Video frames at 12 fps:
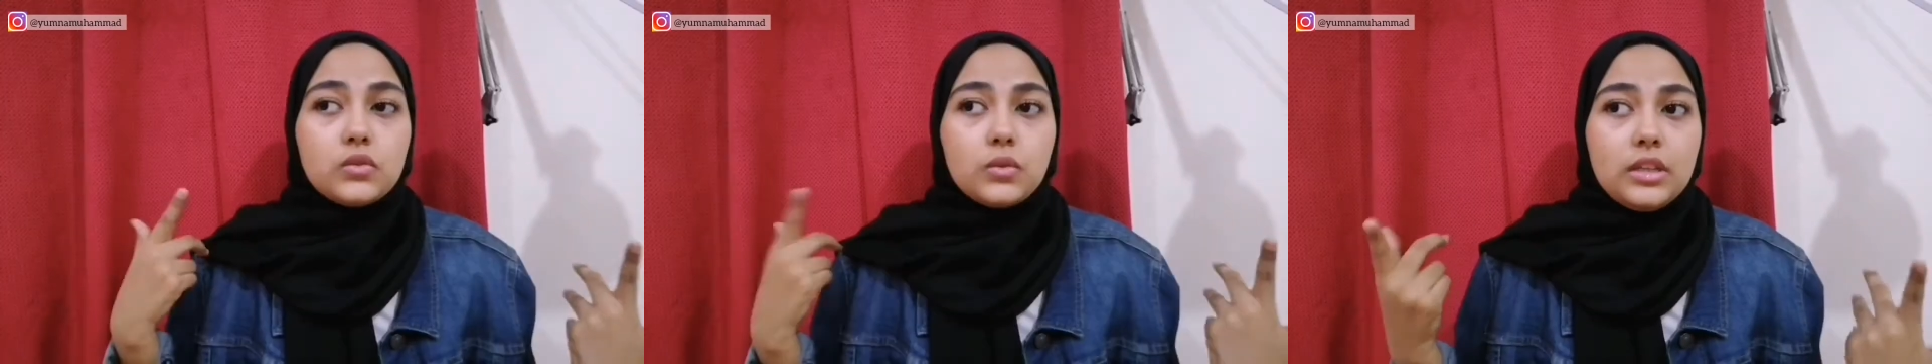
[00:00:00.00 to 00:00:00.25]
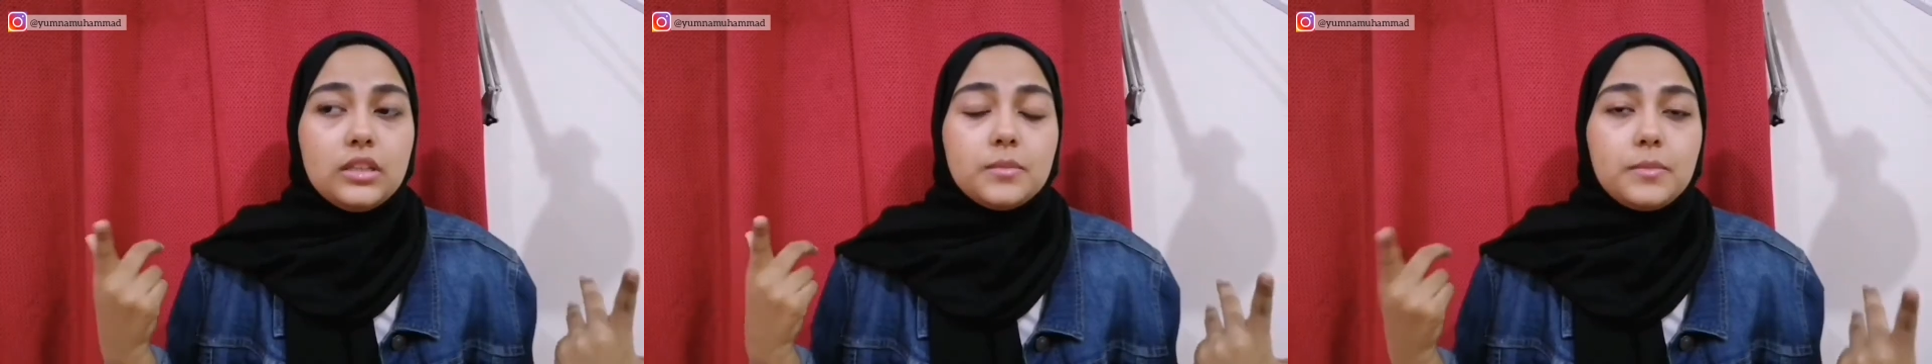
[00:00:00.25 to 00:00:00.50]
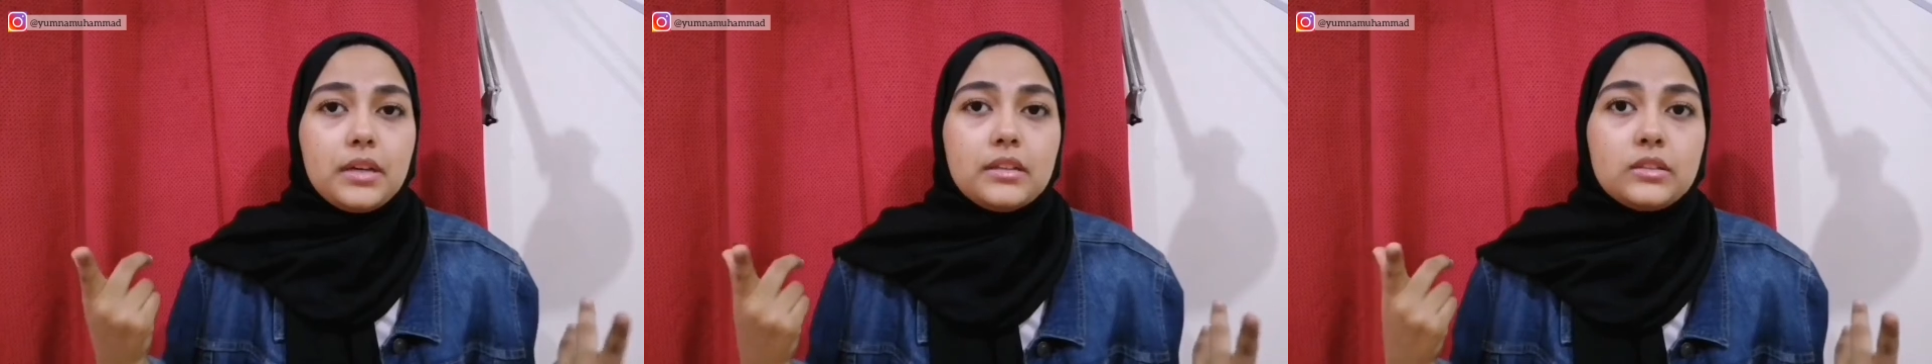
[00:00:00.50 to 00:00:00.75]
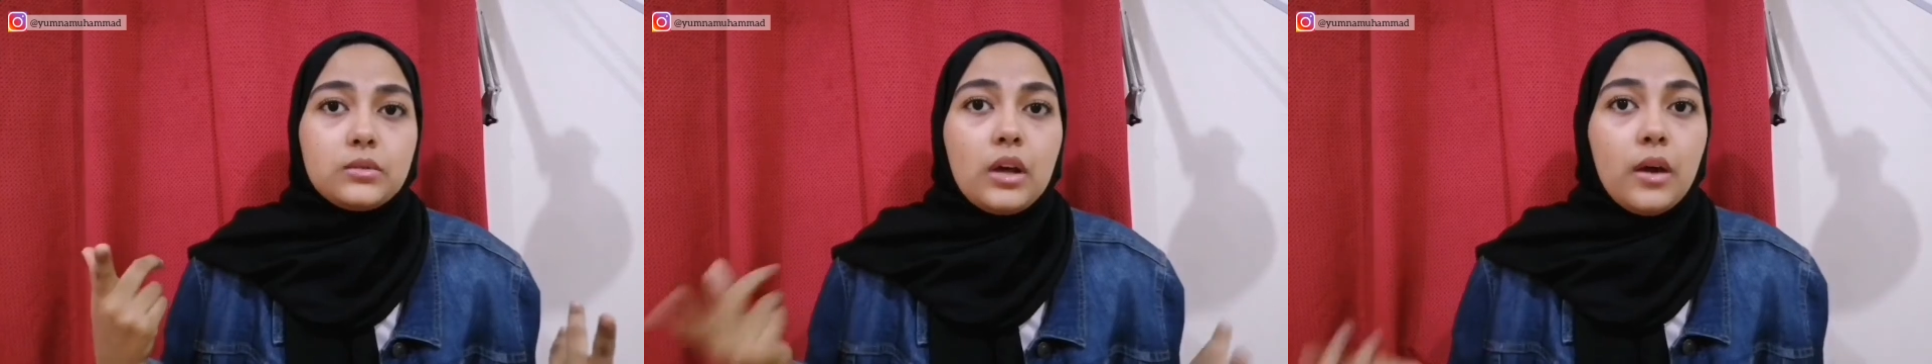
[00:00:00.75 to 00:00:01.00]
It really
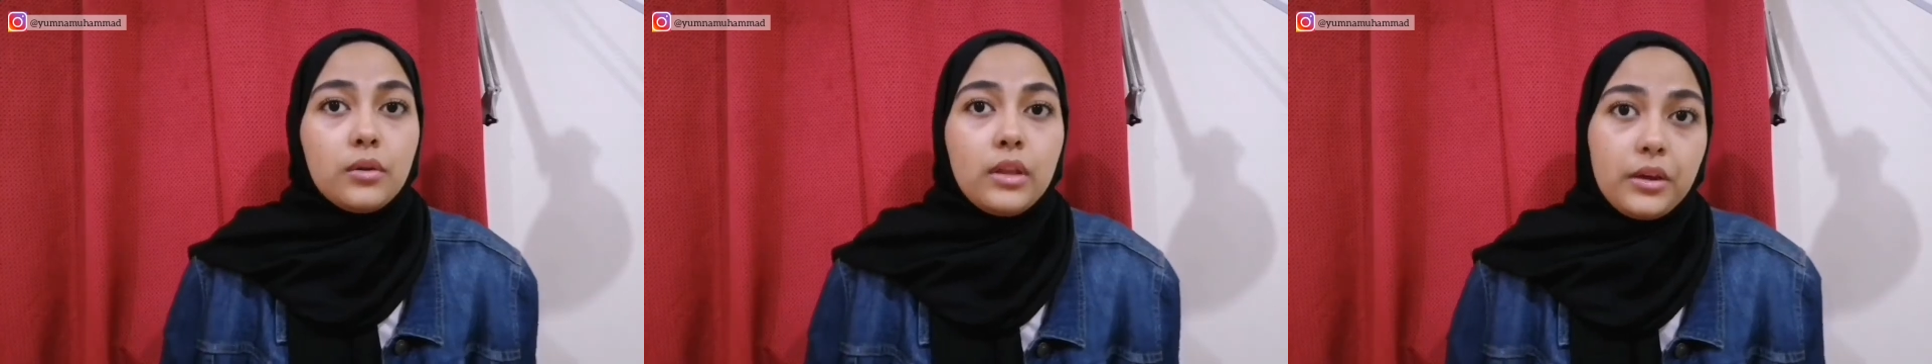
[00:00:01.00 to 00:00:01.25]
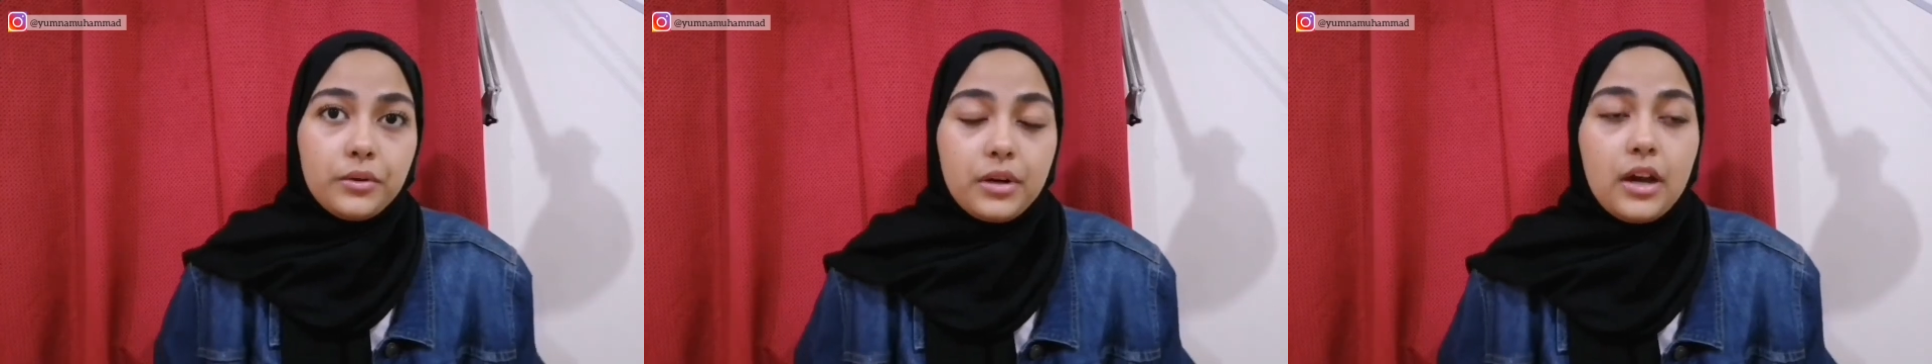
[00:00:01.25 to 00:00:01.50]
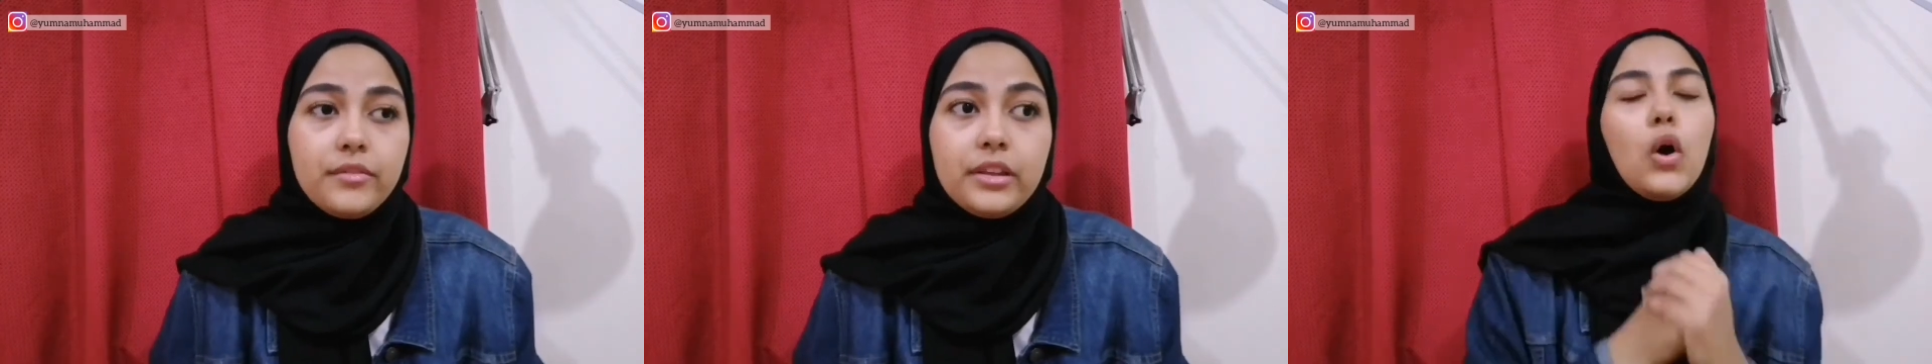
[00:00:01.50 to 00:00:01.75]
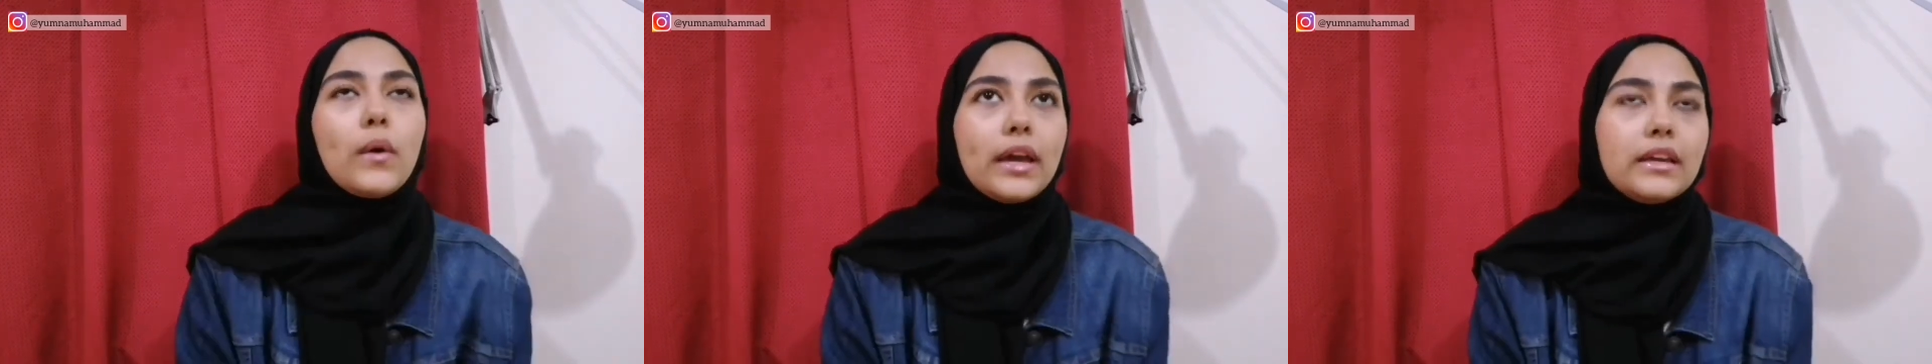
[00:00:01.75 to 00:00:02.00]
depends on how you like your
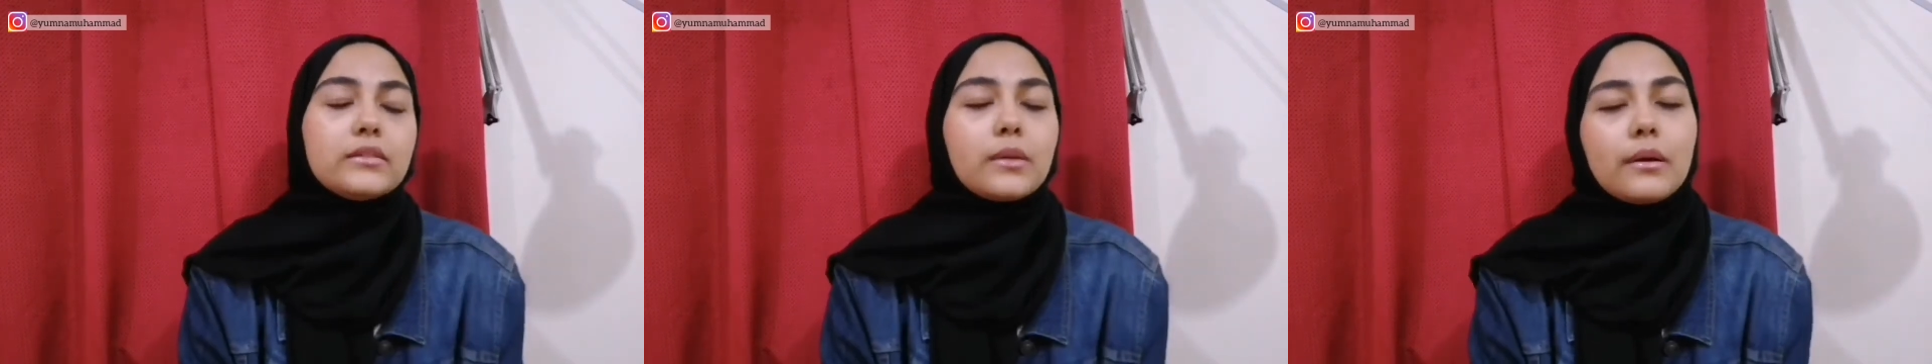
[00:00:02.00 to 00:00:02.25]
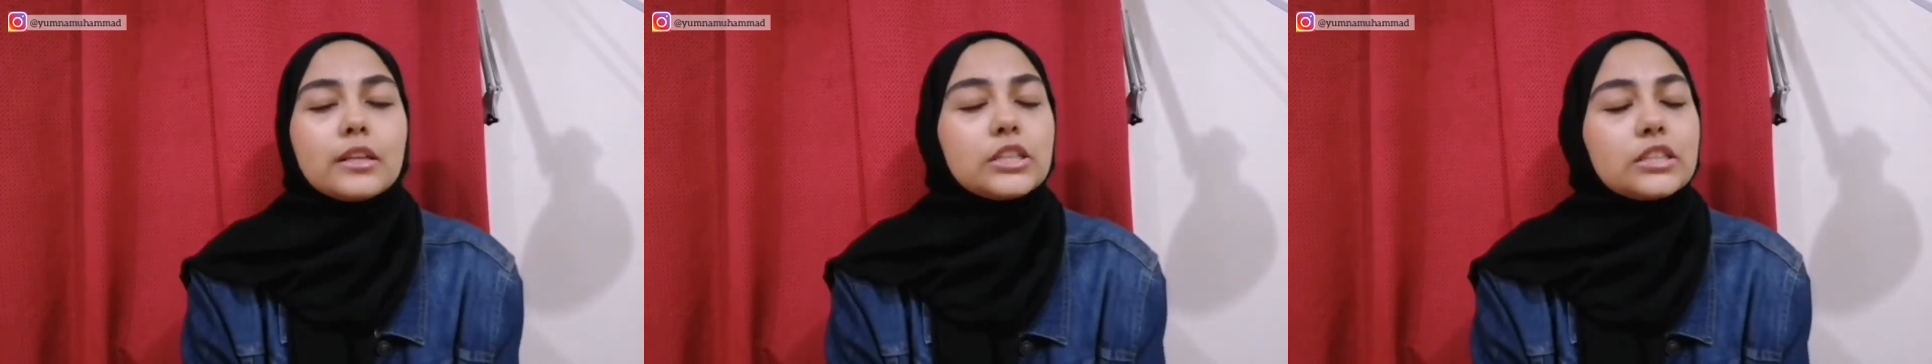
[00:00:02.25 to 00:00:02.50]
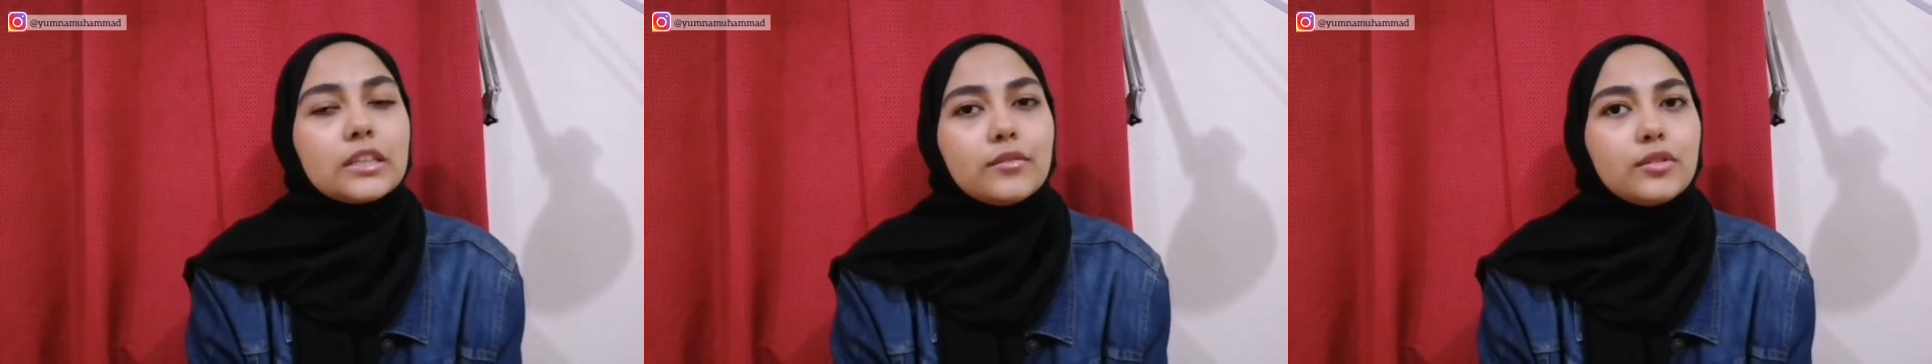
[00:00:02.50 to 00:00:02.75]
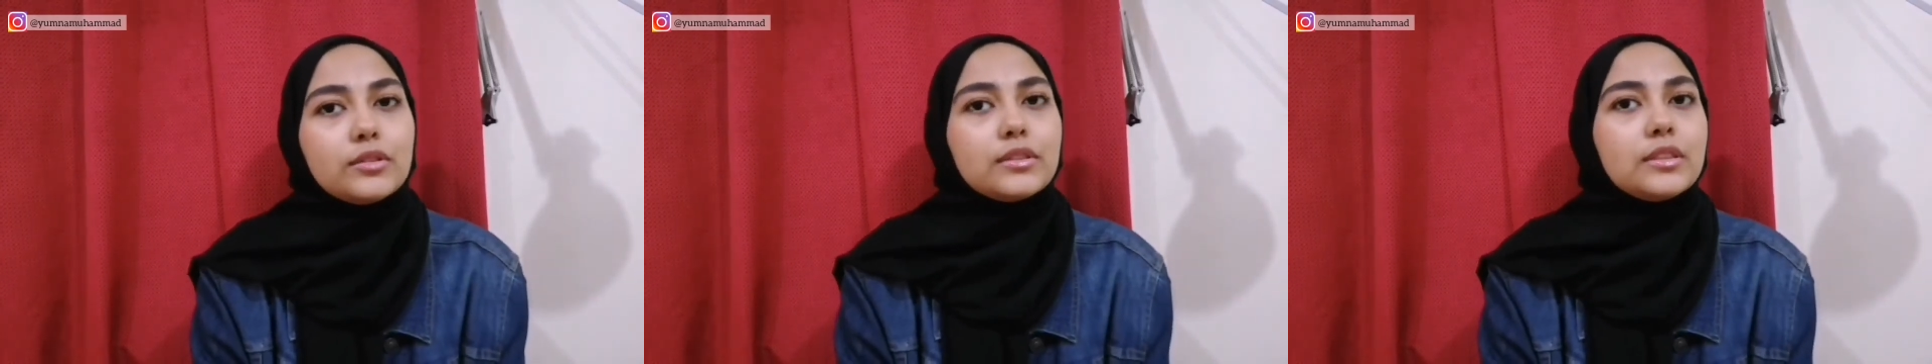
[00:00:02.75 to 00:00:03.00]
coffee. Okay, so now I'll
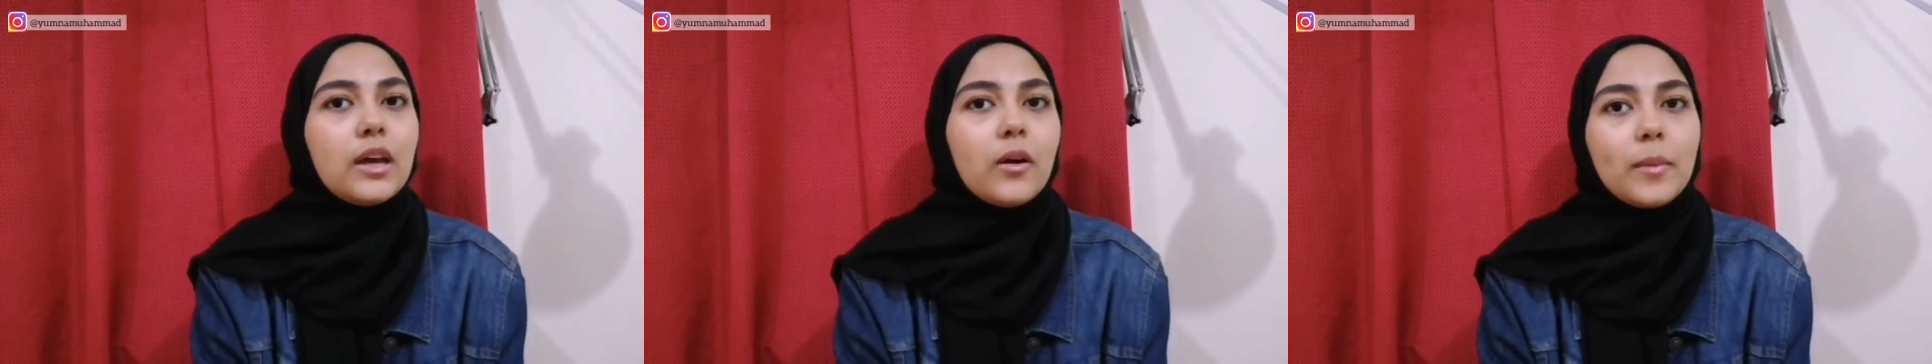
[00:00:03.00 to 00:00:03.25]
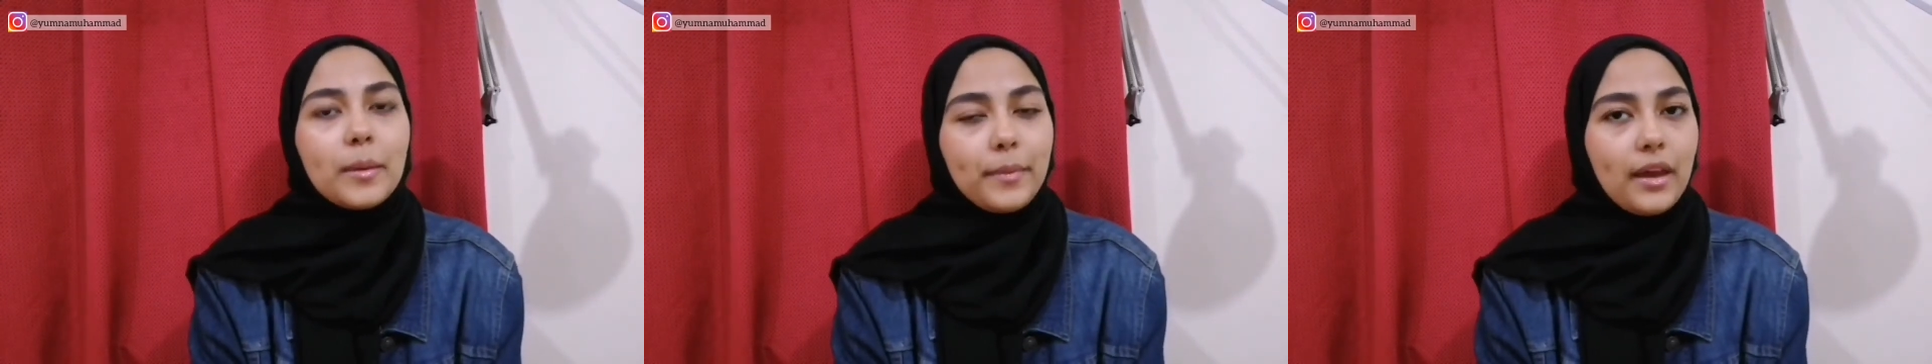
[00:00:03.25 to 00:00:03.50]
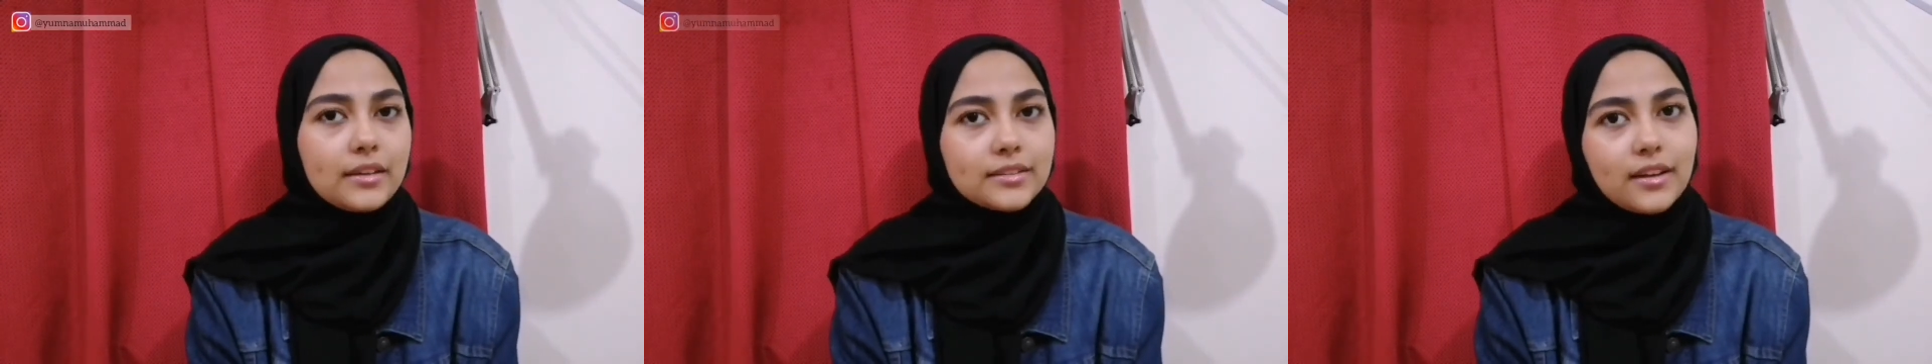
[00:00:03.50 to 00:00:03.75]
just leave you to see how I make my